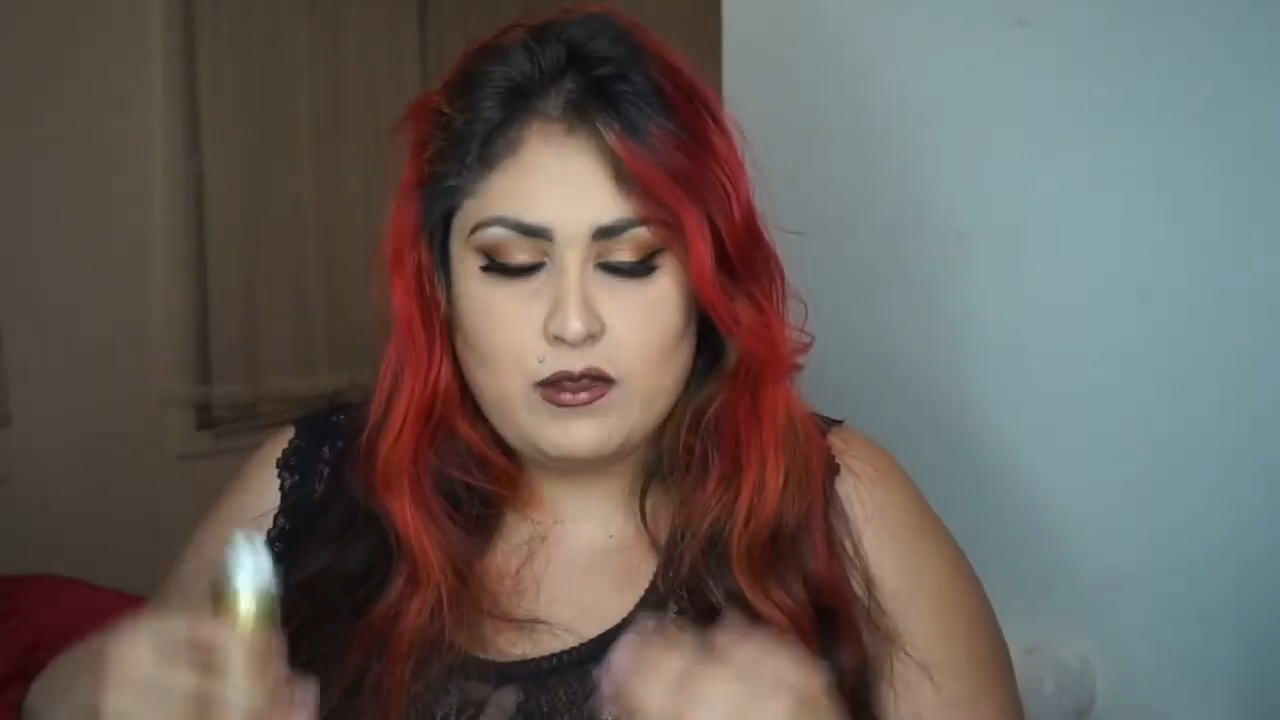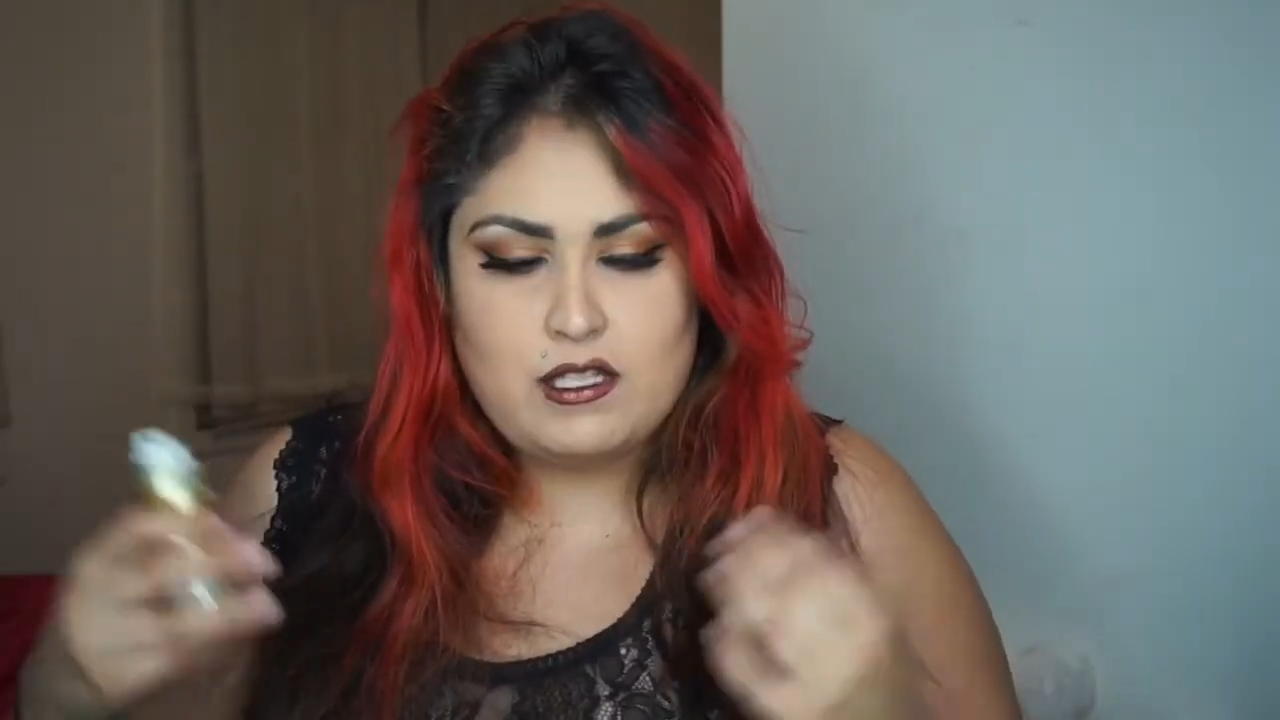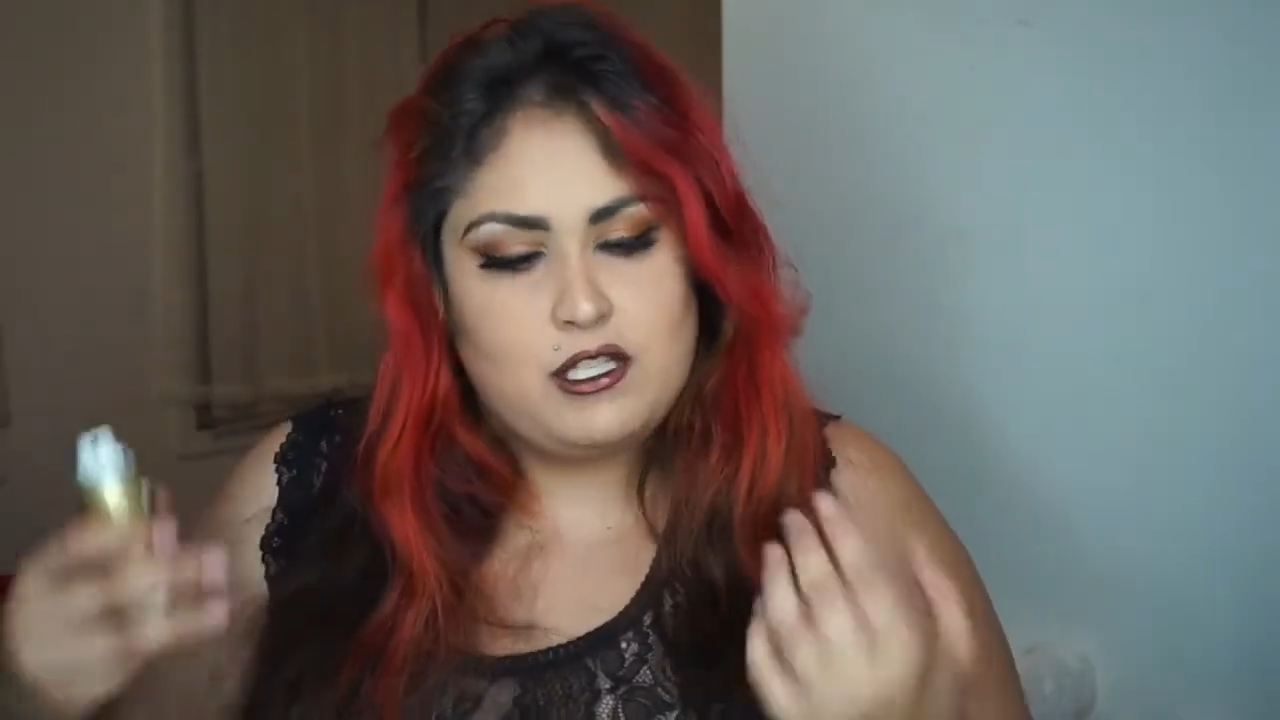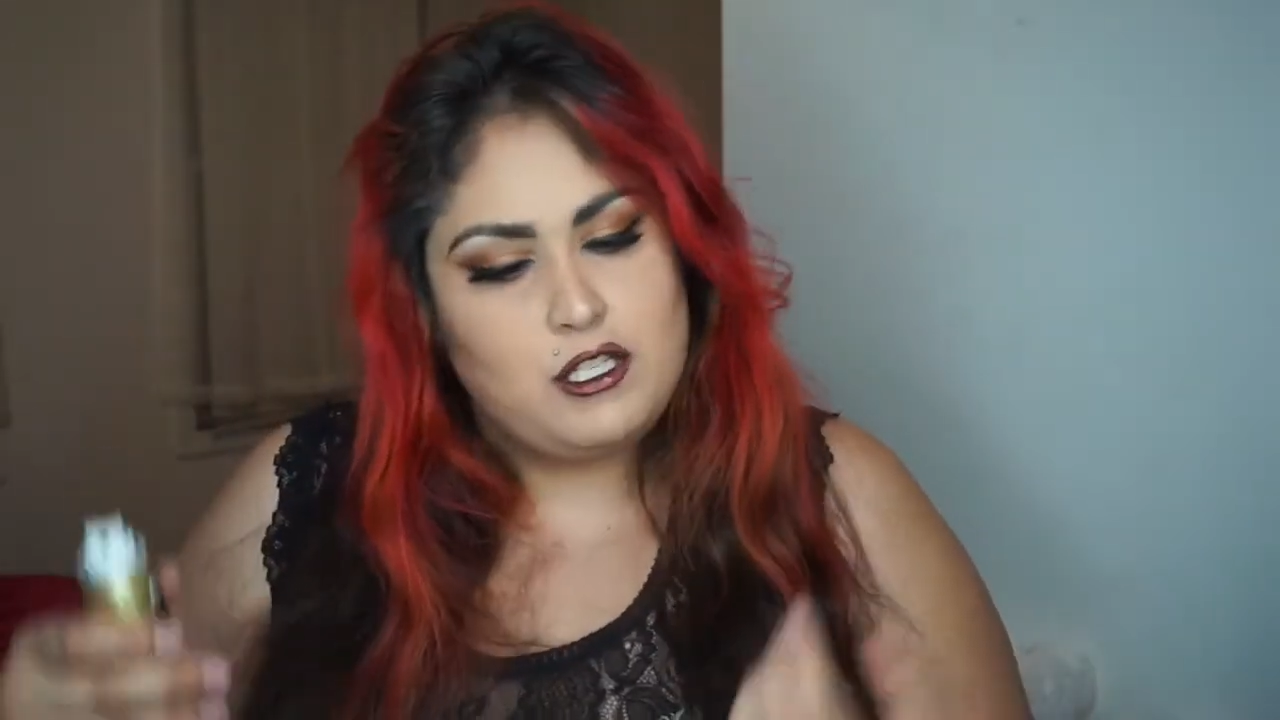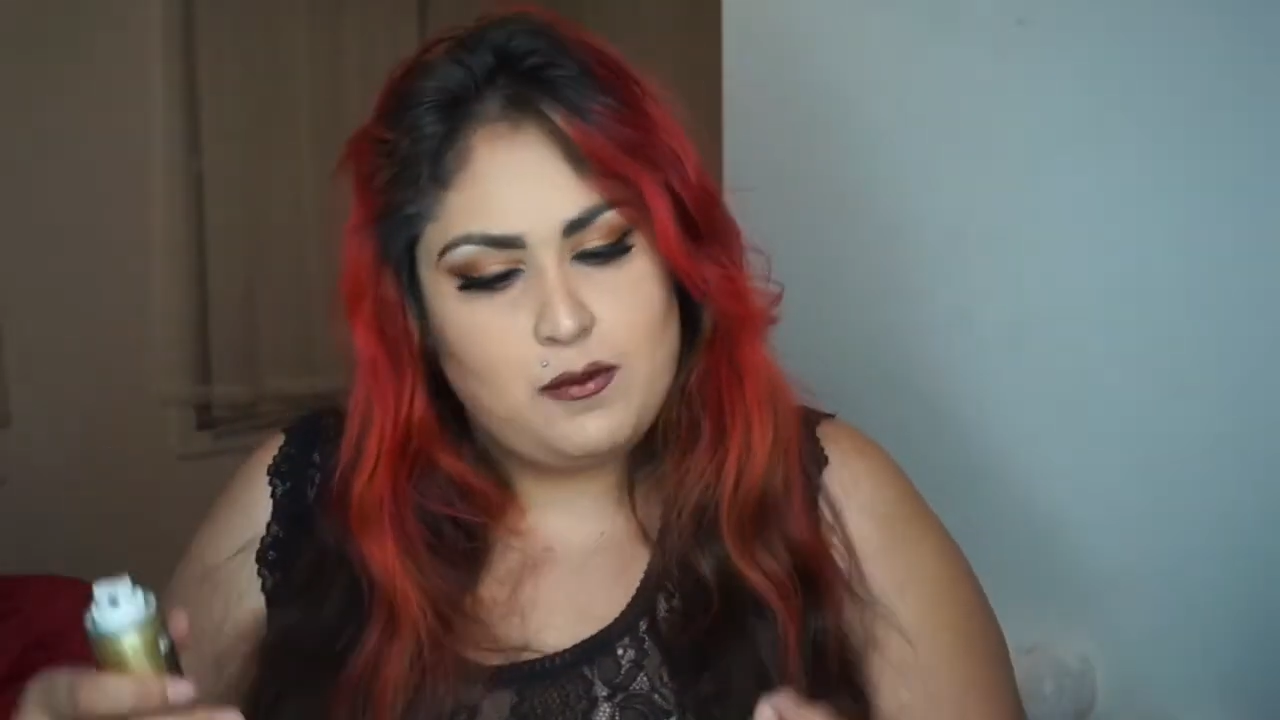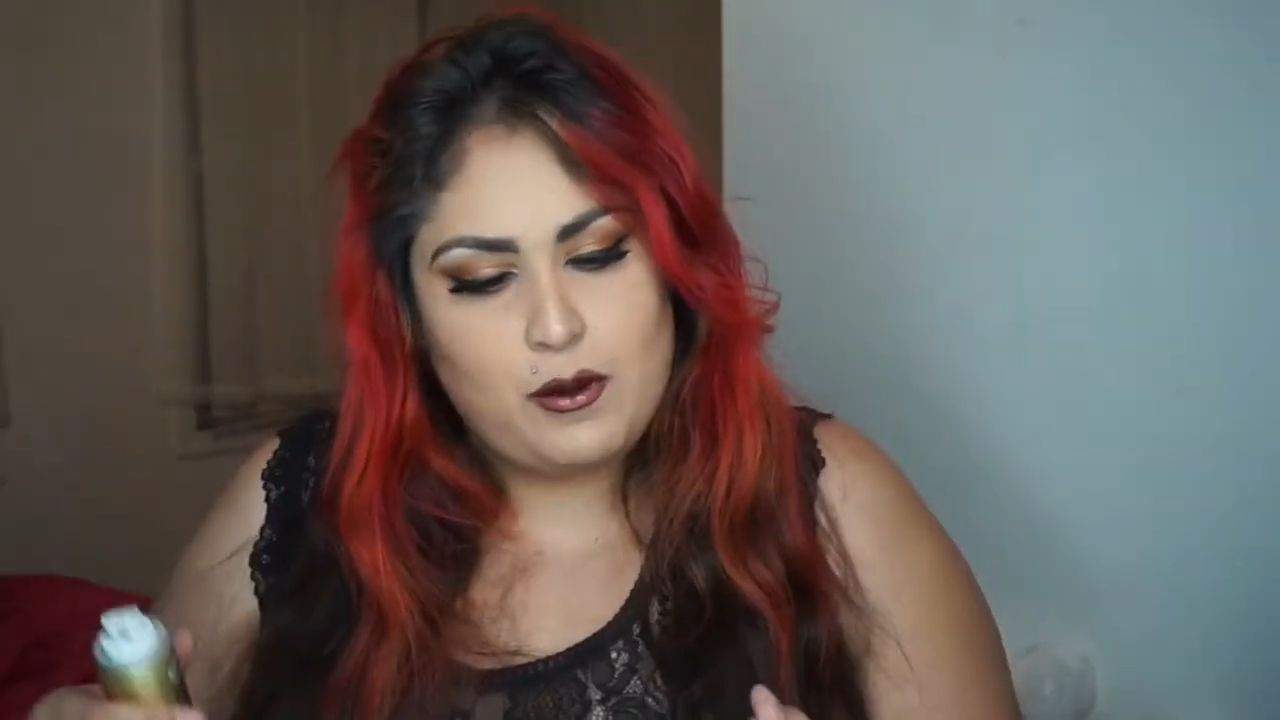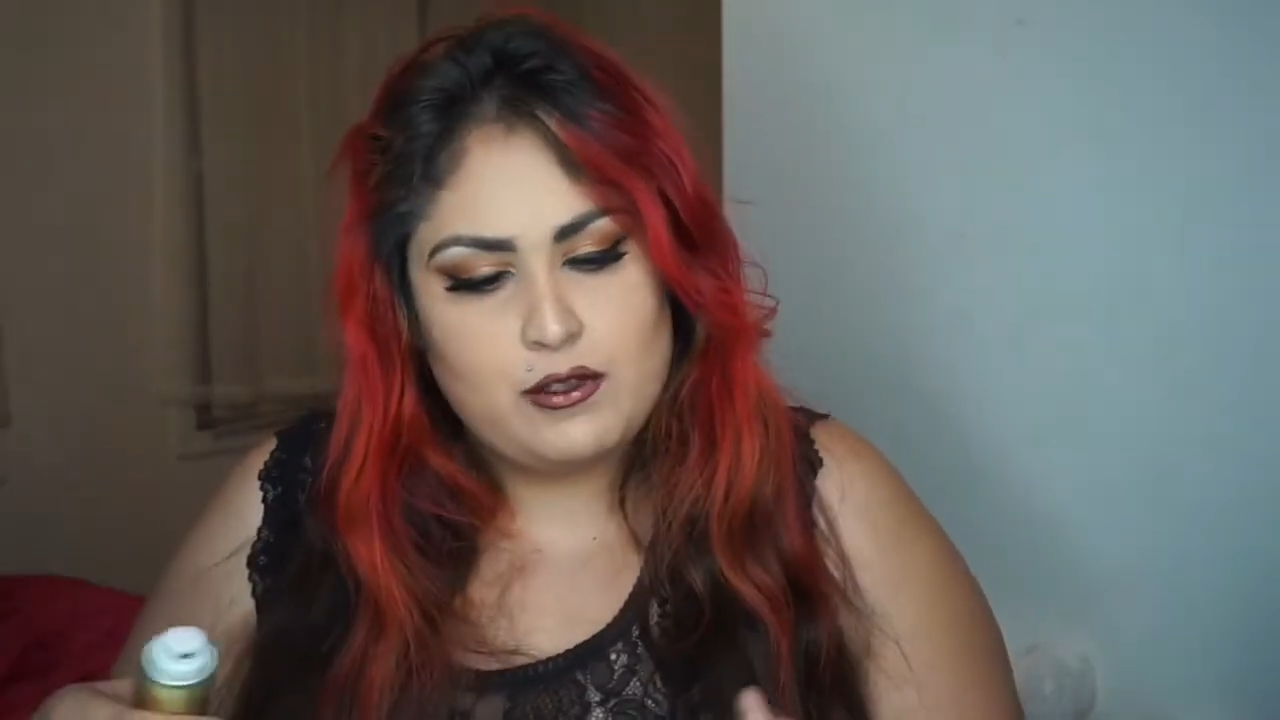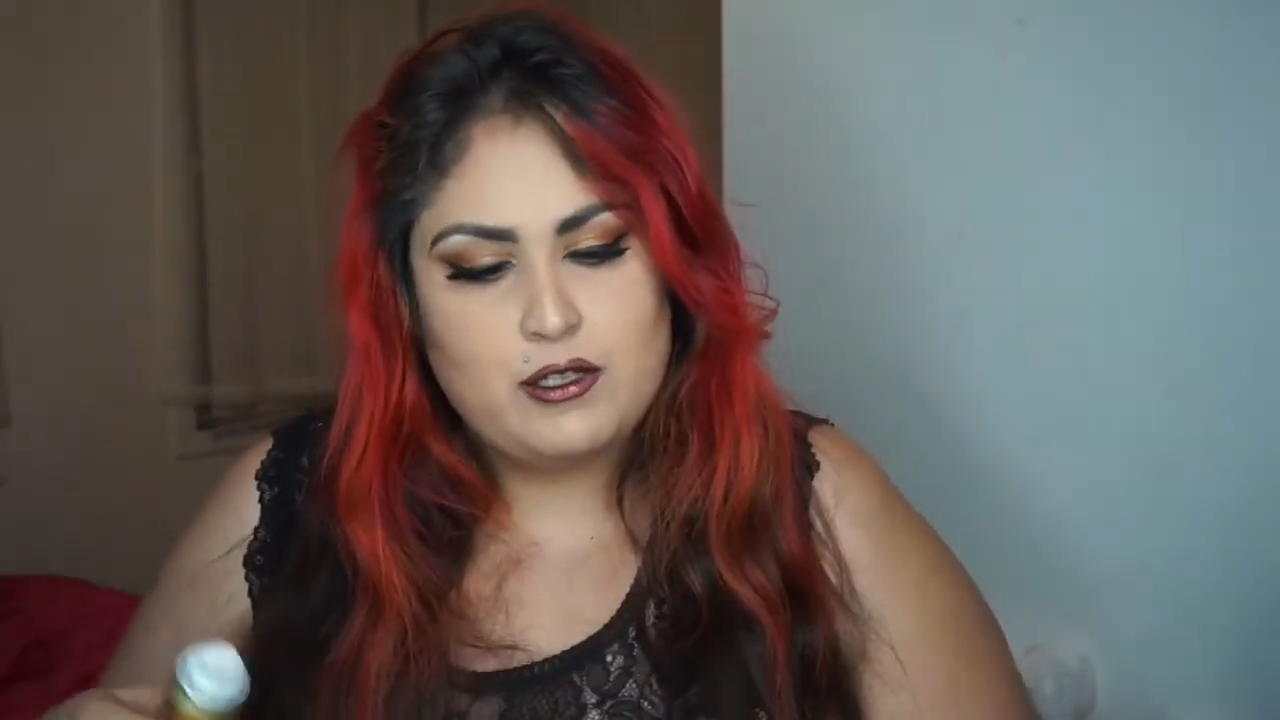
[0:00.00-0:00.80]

This is supposed